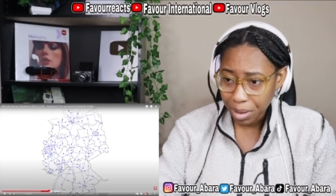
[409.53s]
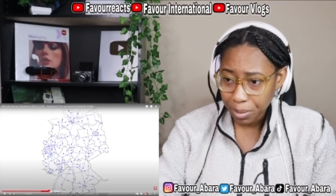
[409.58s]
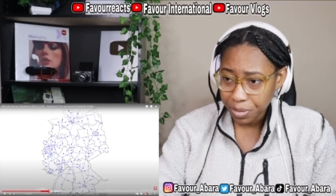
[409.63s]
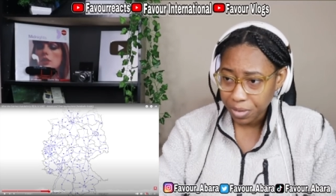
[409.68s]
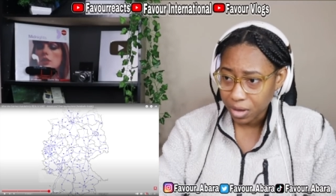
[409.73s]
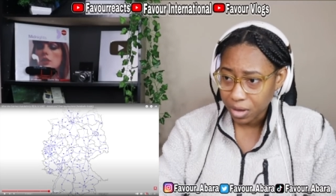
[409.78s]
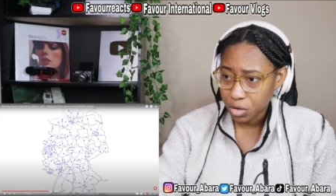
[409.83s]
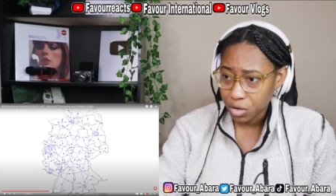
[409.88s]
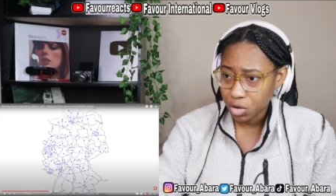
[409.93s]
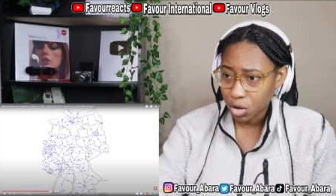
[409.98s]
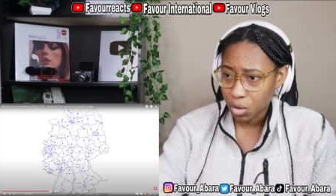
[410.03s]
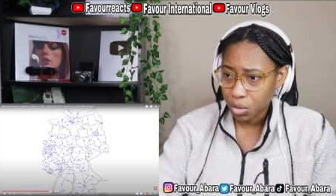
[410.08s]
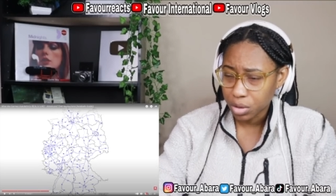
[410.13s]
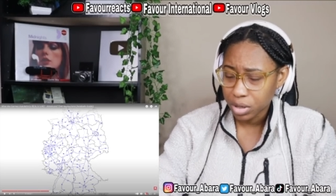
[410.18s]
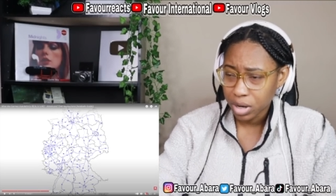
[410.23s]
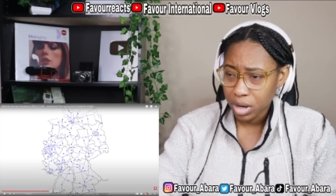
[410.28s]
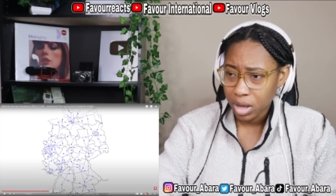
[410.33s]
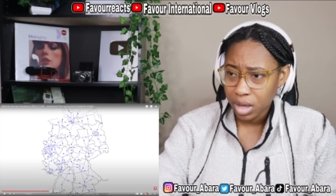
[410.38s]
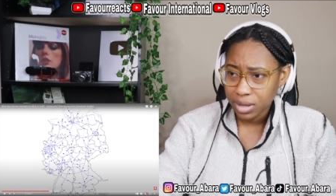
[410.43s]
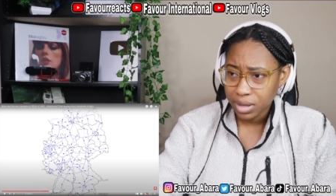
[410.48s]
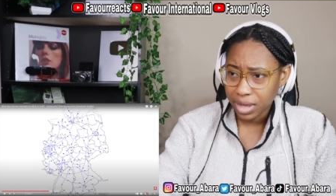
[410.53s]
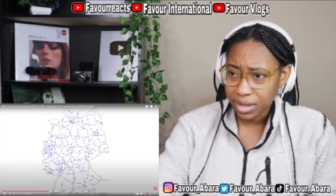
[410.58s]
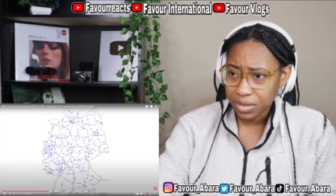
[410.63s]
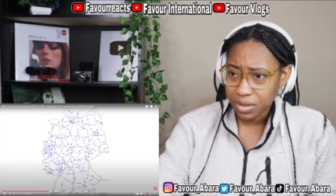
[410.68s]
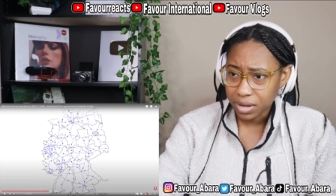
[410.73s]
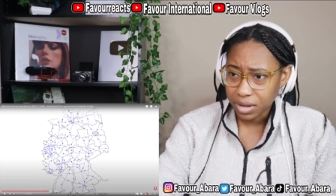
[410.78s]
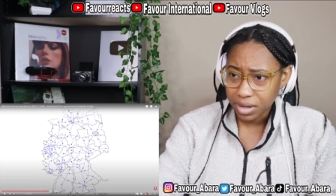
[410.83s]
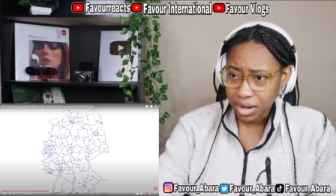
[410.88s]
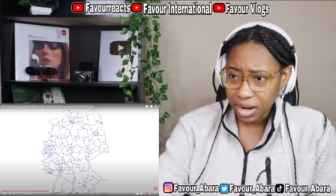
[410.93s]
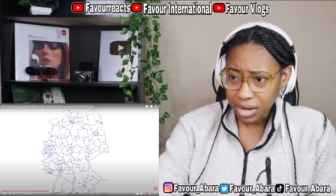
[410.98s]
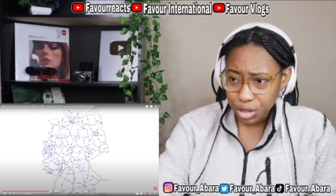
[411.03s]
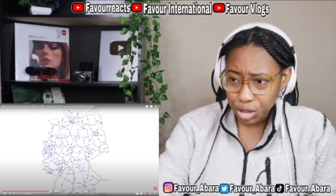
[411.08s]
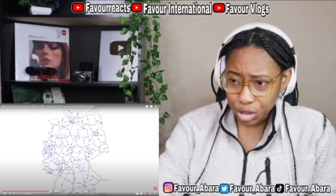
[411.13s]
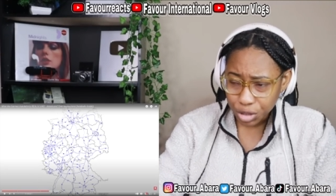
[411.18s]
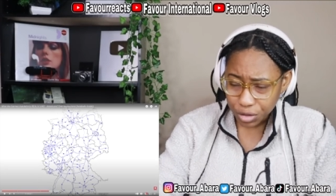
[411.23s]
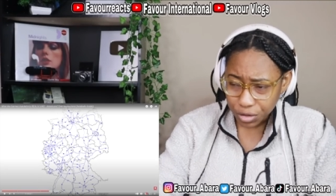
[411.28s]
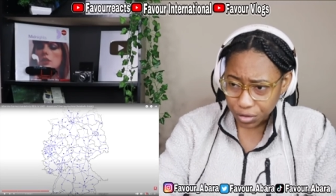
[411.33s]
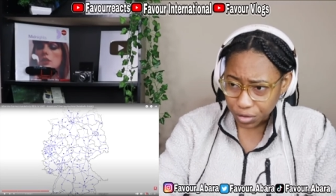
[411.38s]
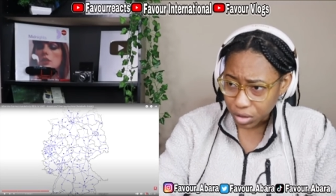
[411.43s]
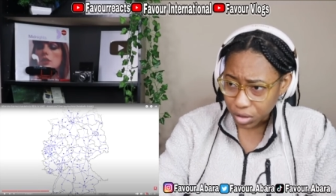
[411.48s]
they showed, like the
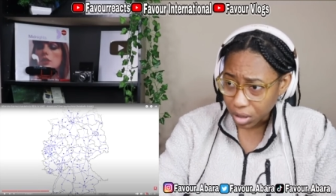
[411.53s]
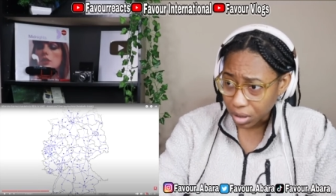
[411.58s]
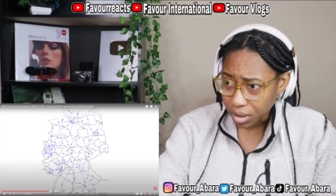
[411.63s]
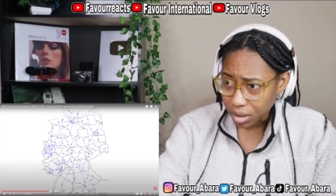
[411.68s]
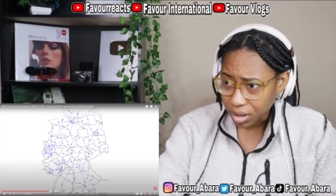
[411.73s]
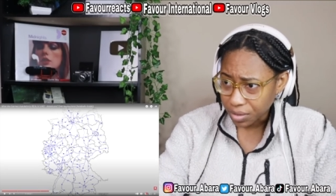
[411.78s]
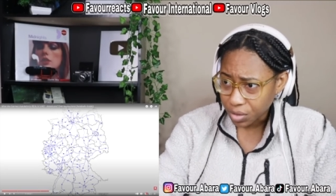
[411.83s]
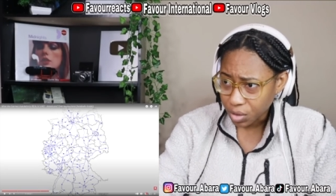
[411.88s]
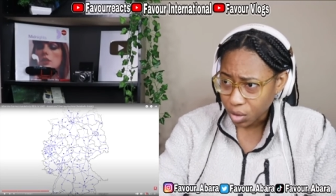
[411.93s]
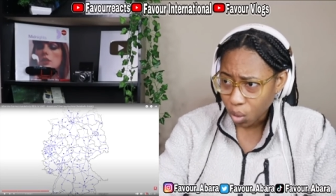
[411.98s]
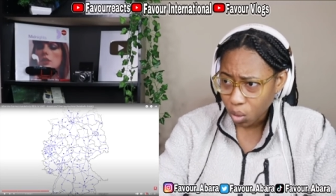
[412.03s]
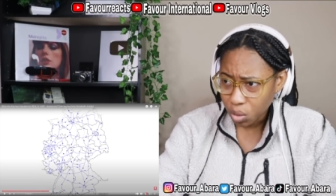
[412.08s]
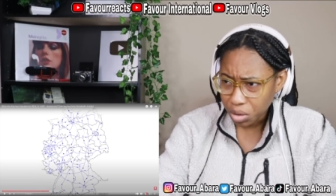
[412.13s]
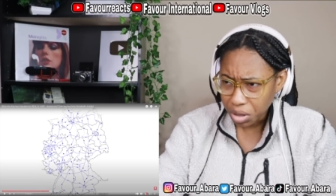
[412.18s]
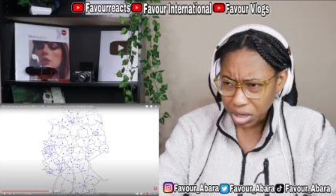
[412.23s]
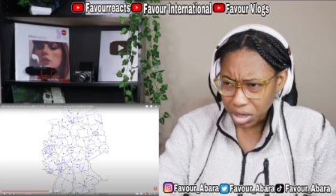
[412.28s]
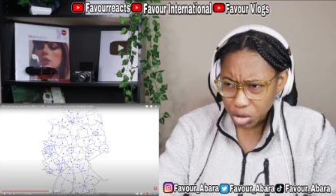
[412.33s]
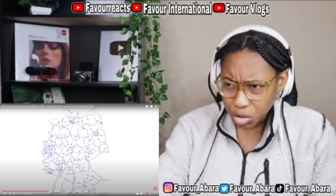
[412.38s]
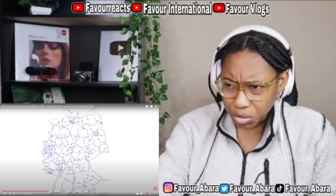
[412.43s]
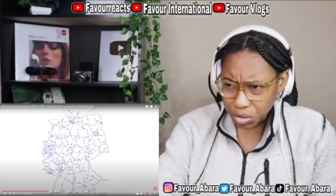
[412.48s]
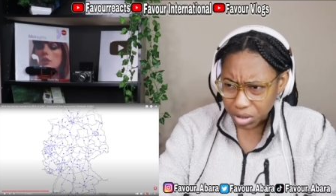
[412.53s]
connections to the whole country.